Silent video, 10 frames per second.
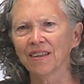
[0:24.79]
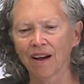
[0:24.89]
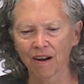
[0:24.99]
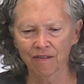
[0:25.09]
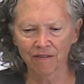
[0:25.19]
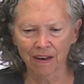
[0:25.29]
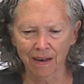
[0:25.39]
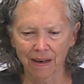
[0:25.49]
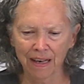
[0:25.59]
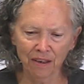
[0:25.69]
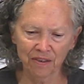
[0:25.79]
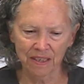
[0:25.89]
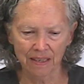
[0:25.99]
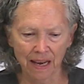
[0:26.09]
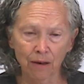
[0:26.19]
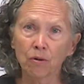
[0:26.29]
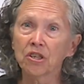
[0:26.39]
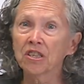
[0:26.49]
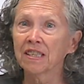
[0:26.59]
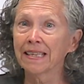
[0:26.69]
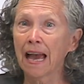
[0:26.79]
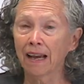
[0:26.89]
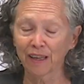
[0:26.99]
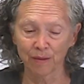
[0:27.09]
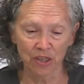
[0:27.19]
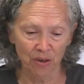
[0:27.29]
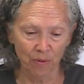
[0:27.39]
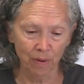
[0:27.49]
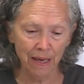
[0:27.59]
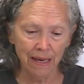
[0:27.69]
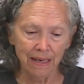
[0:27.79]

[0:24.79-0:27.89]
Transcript: of a healthy snack, or just snack in general?